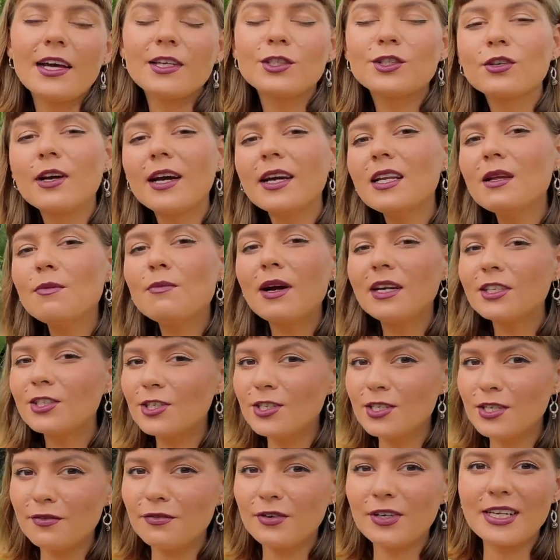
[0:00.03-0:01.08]
tried a bunch
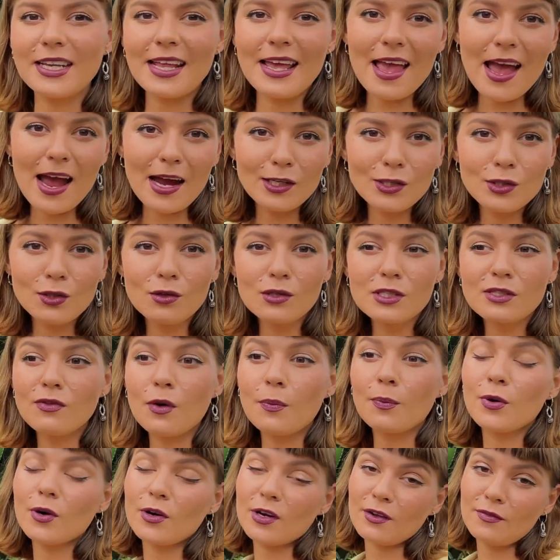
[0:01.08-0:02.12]
of different AI tools for
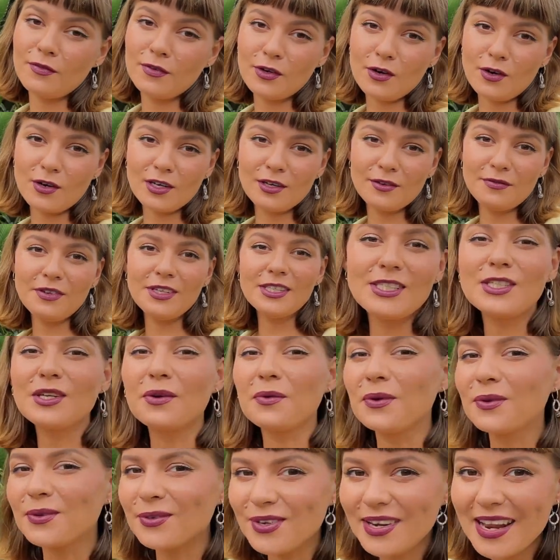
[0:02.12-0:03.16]
product photography, so
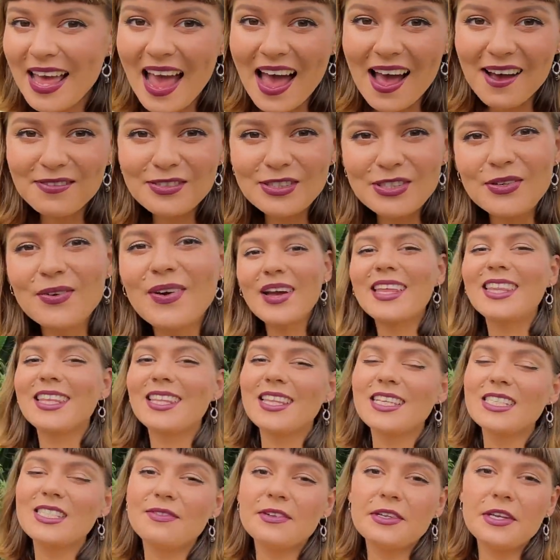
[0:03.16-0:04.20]
you don't have to, and in
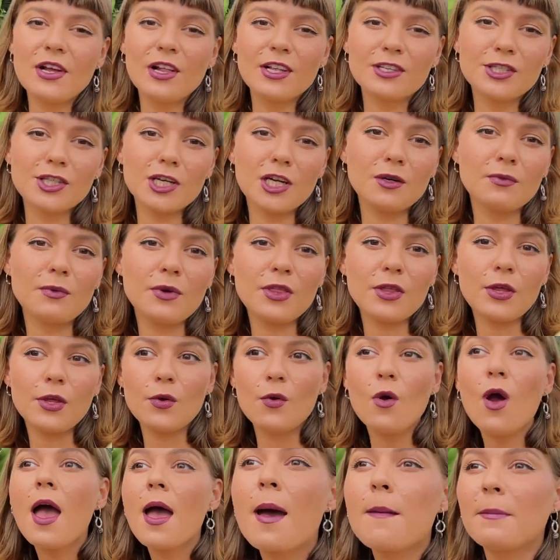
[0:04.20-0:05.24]
this video I'll share with
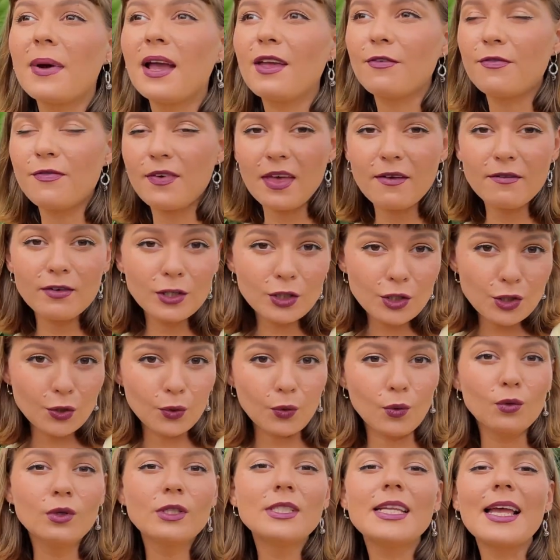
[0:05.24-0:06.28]
you my favorite
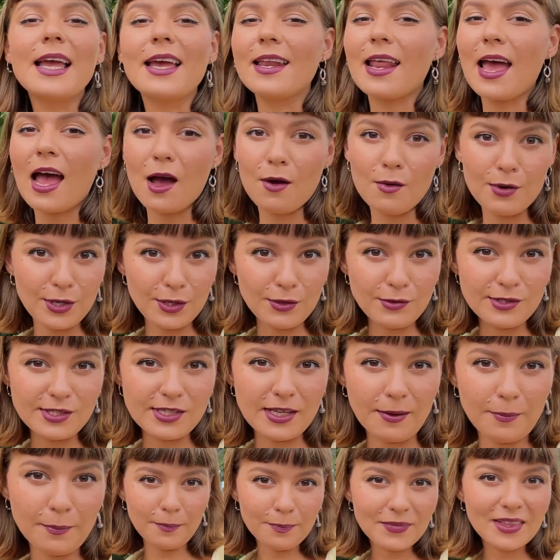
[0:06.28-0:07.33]
tools and how I use
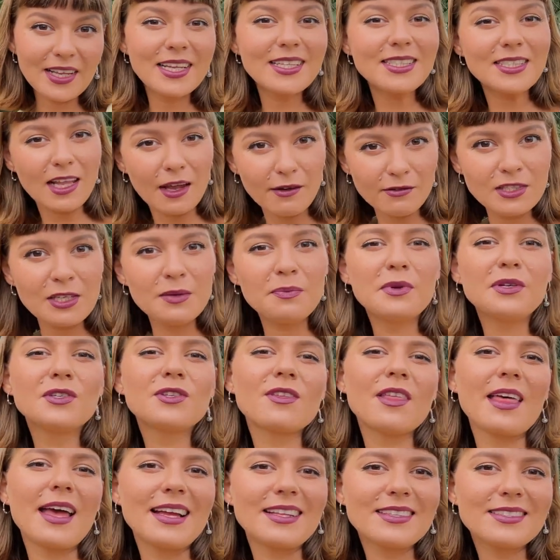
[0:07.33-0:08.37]
them. Let's dive deep
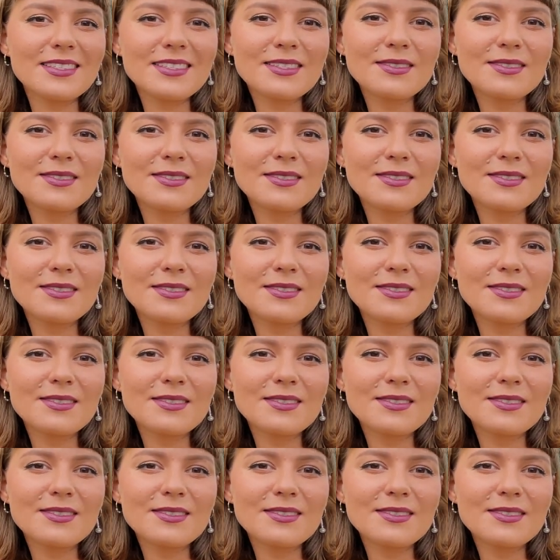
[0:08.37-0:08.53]
into that.